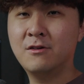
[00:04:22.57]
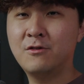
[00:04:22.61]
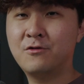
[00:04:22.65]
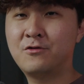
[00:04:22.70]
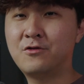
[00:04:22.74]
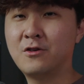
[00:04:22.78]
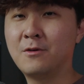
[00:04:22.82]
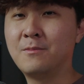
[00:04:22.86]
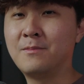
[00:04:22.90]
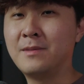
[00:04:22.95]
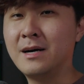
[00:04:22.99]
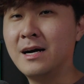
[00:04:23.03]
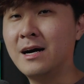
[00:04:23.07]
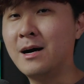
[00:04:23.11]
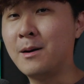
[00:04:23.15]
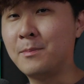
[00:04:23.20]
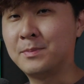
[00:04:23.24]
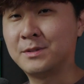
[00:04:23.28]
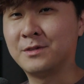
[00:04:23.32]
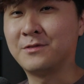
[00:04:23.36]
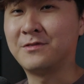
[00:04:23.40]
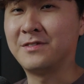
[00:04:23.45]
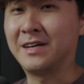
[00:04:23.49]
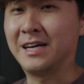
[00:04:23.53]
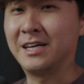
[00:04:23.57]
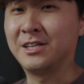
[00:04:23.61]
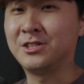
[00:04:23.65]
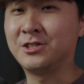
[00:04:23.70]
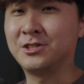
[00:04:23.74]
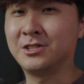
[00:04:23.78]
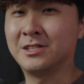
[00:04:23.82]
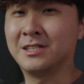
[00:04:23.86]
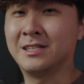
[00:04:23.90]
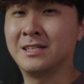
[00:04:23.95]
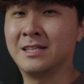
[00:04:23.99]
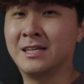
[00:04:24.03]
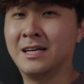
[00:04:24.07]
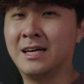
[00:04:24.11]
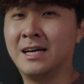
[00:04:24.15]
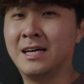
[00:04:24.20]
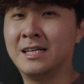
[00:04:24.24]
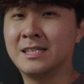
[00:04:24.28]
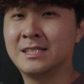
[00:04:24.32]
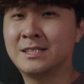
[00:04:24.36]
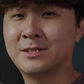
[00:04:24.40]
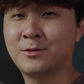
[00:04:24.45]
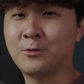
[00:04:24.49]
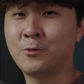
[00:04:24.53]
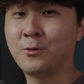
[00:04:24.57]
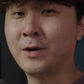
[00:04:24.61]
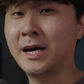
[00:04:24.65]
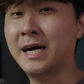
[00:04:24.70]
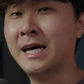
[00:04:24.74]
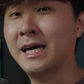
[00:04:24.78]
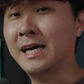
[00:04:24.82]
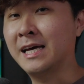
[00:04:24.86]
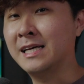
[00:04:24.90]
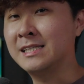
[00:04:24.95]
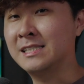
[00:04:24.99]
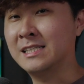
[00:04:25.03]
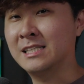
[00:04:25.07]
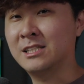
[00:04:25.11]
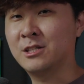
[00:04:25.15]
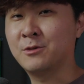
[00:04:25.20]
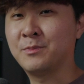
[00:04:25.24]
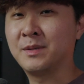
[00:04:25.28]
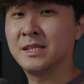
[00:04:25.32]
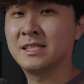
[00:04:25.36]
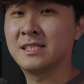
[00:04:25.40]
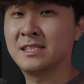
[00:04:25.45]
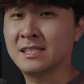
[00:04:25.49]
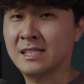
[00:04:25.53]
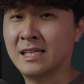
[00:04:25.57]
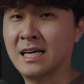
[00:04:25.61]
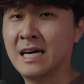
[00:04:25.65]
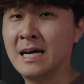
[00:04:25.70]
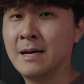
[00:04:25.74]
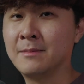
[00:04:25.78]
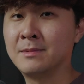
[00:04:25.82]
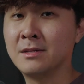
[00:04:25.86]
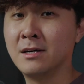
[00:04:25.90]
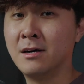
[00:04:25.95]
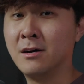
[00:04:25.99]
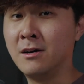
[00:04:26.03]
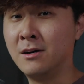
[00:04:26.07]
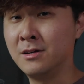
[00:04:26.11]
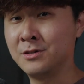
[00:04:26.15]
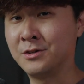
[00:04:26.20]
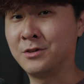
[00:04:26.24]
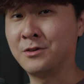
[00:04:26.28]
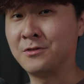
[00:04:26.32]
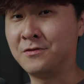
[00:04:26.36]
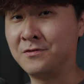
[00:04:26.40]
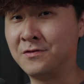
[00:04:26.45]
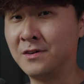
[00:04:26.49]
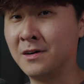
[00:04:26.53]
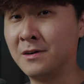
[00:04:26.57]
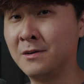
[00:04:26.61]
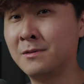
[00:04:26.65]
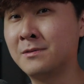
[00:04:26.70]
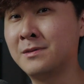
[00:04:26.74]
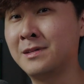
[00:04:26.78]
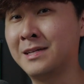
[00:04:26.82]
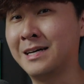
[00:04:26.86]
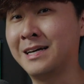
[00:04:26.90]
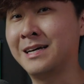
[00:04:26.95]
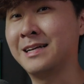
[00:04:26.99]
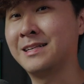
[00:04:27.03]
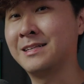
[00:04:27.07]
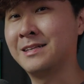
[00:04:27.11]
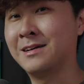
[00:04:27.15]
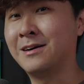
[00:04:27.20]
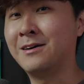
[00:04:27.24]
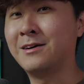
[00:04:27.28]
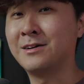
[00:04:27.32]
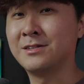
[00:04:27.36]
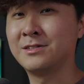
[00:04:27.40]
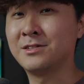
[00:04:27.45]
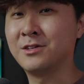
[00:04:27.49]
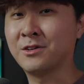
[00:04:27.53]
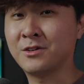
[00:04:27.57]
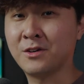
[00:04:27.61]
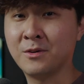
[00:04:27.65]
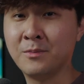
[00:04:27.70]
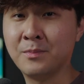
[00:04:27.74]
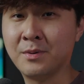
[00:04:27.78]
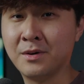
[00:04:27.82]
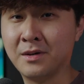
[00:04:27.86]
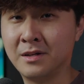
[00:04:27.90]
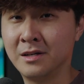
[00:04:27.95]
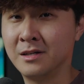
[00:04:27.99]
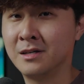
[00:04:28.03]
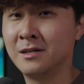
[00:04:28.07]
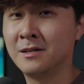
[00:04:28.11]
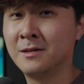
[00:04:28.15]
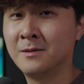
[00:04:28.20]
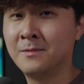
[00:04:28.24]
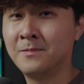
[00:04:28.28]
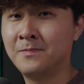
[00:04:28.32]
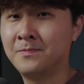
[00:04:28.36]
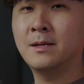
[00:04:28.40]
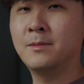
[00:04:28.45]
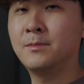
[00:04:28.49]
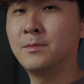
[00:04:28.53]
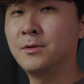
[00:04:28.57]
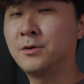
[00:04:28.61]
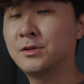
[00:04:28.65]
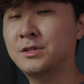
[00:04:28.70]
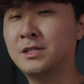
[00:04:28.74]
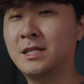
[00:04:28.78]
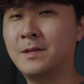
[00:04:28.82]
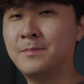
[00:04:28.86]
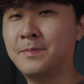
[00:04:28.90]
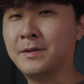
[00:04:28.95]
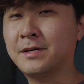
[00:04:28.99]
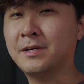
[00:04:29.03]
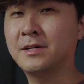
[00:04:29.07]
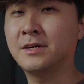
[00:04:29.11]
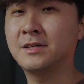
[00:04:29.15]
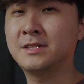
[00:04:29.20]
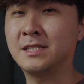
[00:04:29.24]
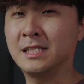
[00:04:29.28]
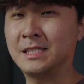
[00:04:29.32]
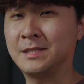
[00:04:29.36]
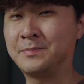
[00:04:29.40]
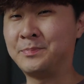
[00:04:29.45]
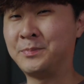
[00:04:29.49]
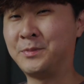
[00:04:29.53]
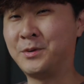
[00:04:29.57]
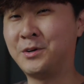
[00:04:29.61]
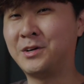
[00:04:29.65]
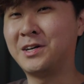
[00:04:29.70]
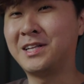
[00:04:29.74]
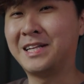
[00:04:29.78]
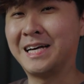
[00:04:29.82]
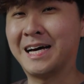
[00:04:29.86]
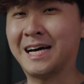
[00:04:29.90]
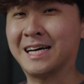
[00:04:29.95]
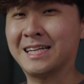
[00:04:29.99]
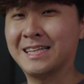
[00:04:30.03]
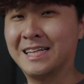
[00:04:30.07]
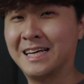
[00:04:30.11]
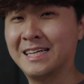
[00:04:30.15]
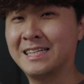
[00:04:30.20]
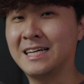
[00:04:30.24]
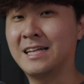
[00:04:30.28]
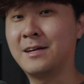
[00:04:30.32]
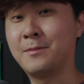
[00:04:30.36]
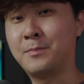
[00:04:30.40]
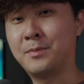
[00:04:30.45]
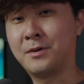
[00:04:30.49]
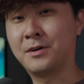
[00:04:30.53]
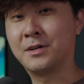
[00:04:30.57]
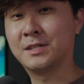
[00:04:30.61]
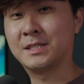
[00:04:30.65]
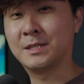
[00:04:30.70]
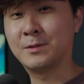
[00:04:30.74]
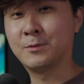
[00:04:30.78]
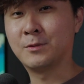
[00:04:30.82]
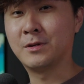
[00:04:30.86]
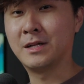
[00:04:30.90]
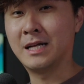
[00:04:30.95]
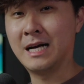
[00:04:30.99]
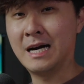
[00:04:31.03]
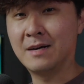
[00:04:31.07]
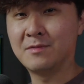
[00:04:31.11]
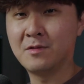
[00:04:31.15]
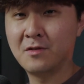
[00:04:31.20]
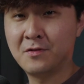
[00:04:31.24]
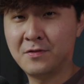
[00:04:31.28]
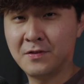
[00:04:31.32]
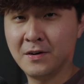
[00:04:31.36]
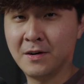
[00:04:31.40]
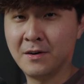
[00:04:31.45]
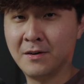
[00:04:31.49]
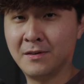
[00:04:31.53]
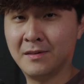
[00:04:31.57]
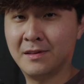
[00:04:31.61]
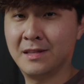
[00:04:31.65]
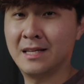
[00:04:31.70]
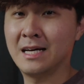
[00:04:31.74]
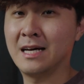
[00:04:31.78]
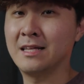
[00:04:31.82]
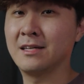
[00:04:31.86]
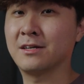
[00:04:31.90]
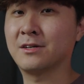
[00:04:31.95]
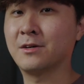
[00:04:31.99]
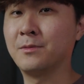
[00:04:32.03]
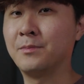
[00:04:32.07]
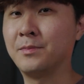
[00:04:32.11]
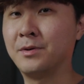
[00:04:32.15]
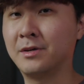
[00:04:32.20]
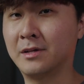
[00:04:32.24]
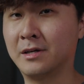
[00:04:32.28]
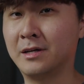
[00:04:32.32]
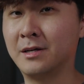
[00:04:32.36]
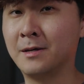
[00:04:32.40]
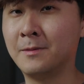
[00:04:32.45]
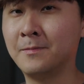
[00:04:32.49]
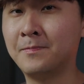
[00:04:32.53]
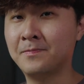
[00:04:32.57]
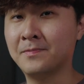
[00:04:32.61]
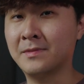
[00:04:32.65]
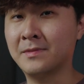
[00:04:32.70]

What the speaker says: From my observation, it's way easier to be scammed on your phone than on your computer. Mostly because it's more likely that a person will have a phone than a computer.